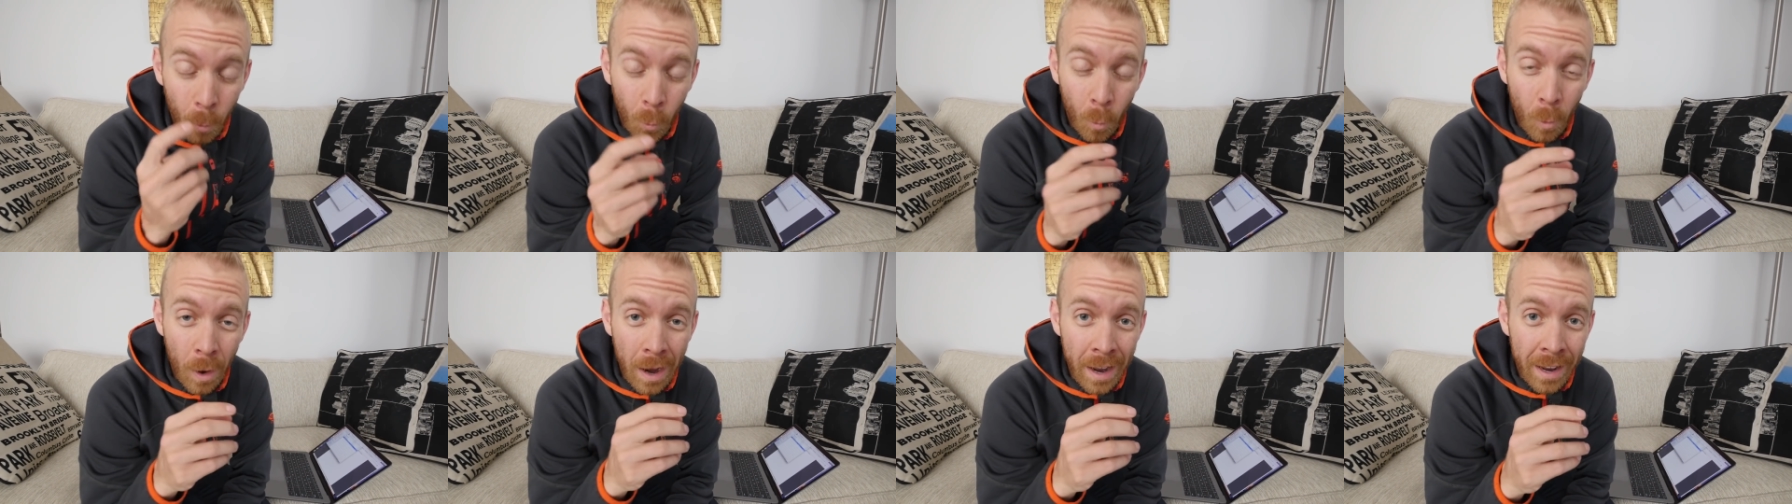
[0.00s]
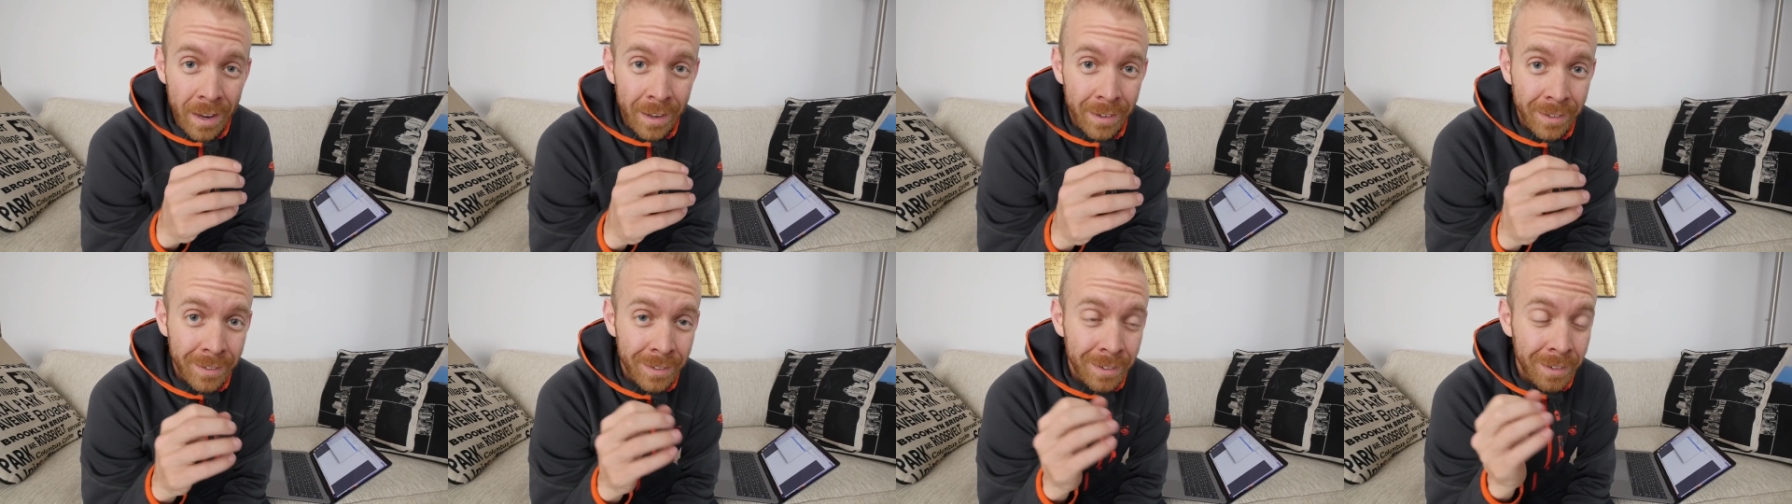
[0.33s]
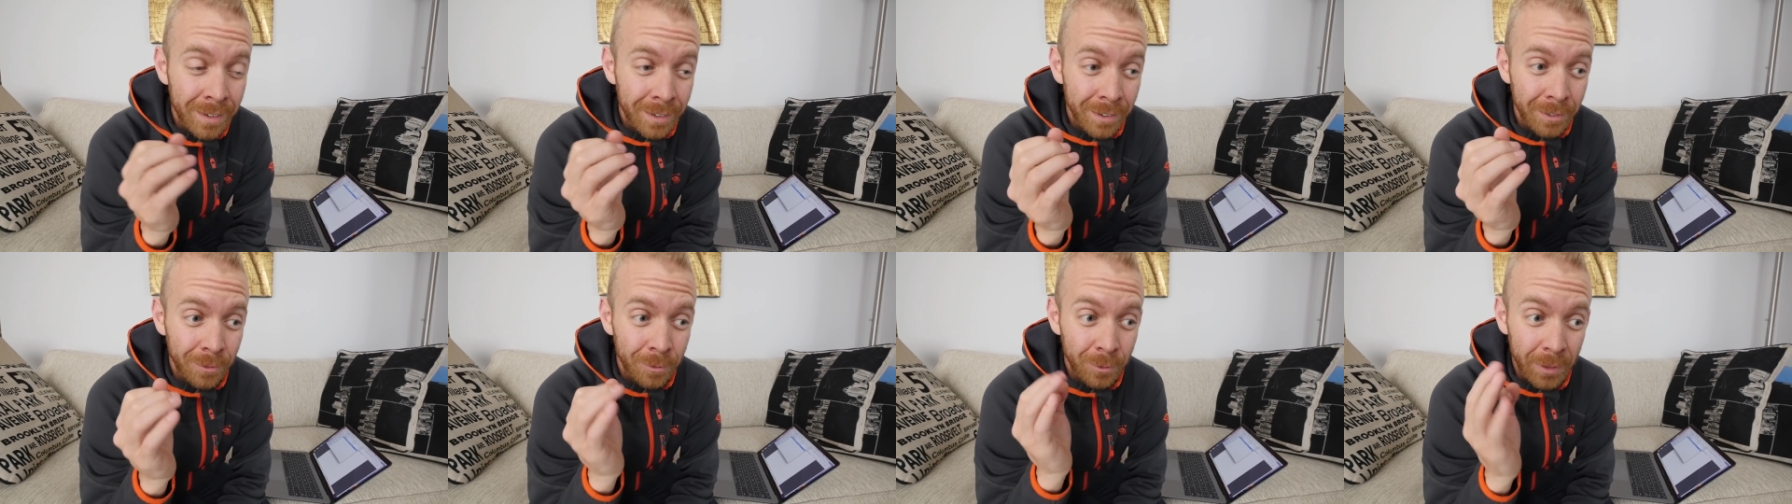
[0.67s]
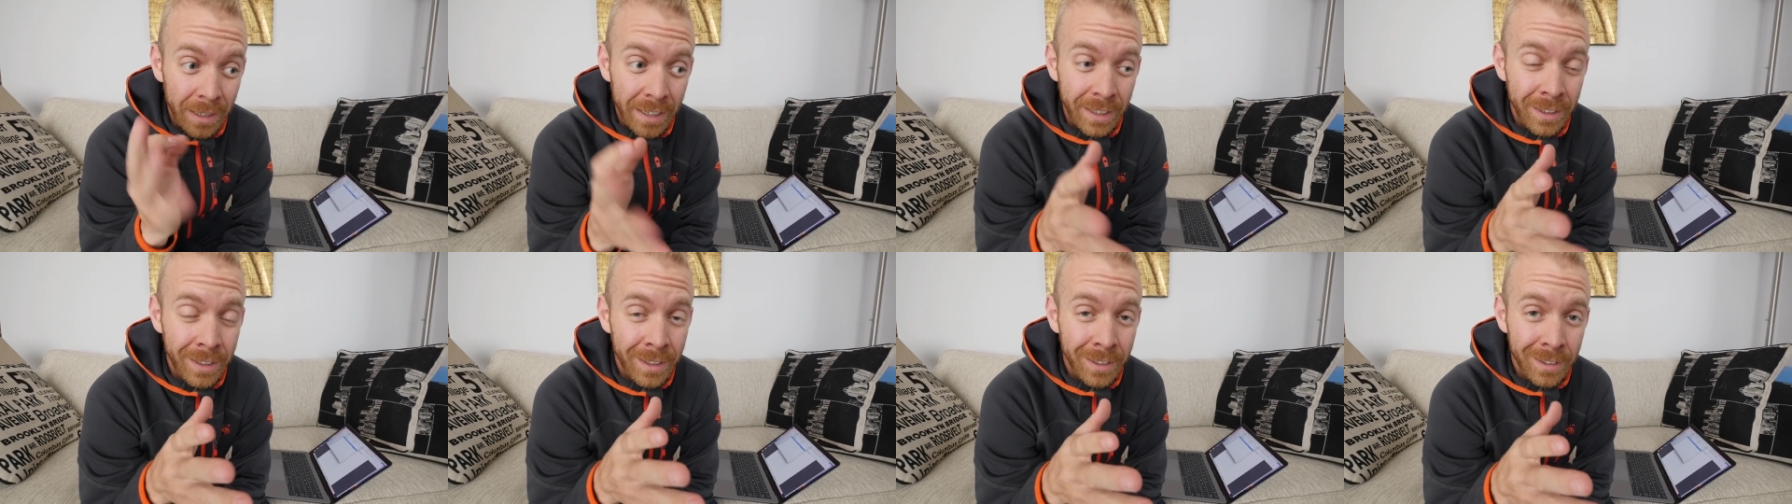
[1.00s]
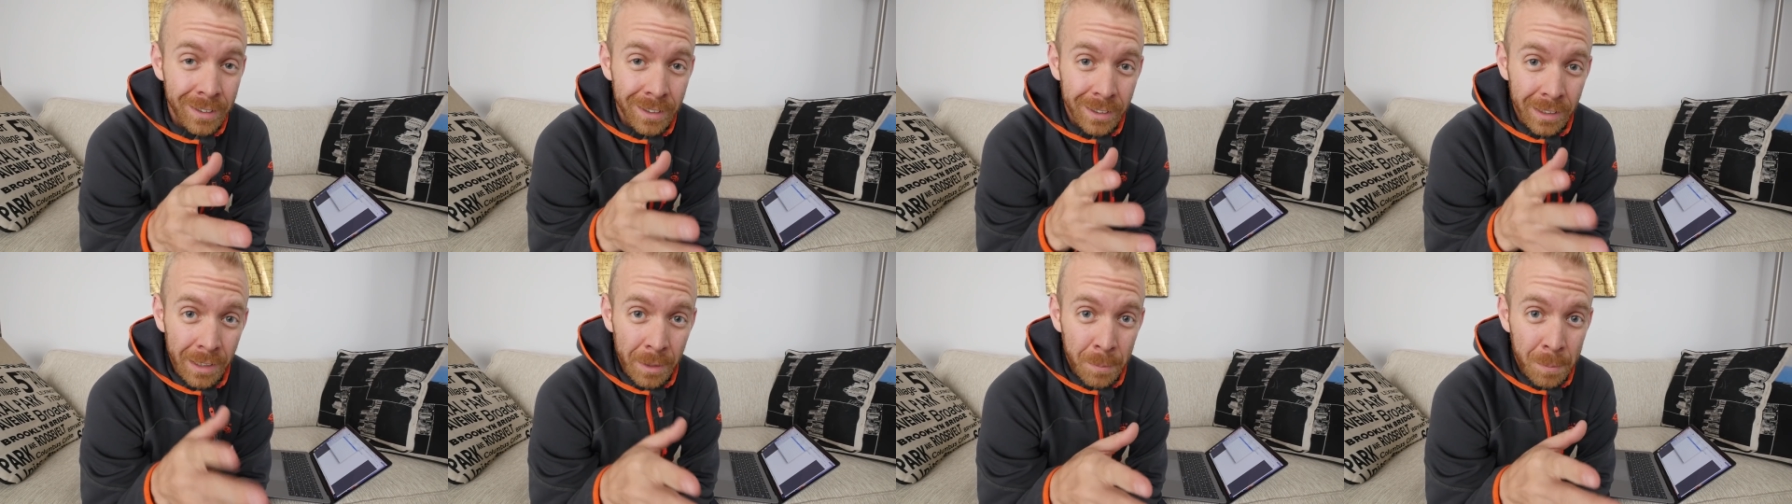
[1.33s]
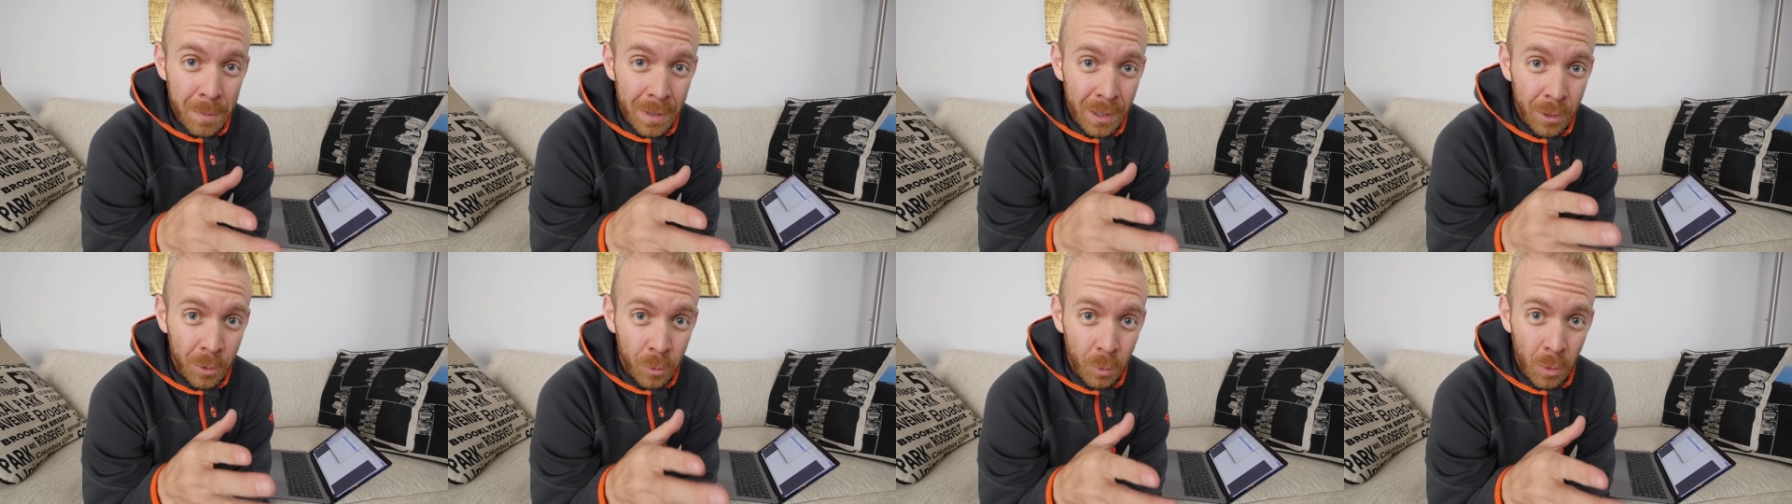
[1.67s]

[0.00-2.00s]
when reigning Olympic